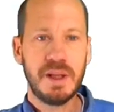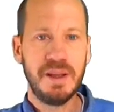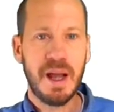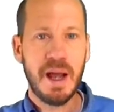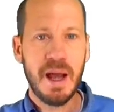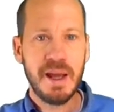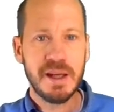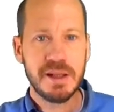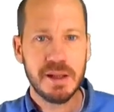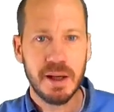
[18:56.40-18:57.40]
the
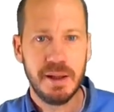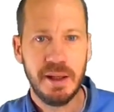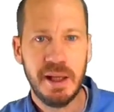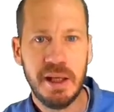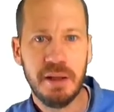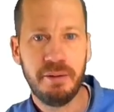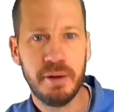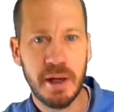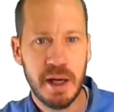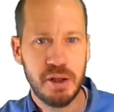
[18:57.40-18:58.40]
highest need
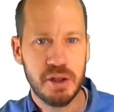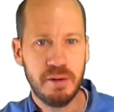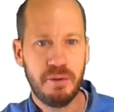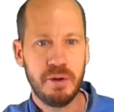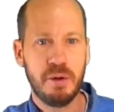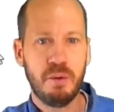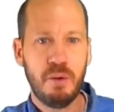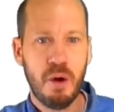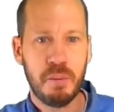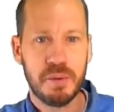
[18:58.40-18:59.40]
for nitrogen for your
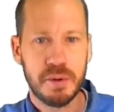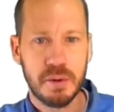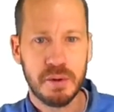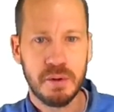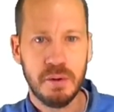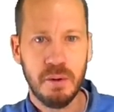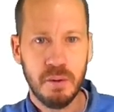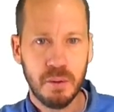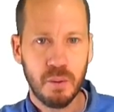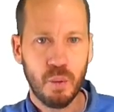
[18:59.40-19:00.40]
crops.
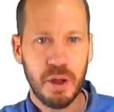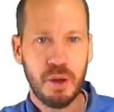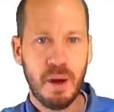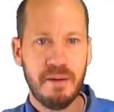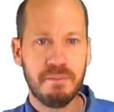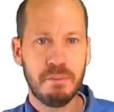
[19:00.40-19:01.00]
So when you have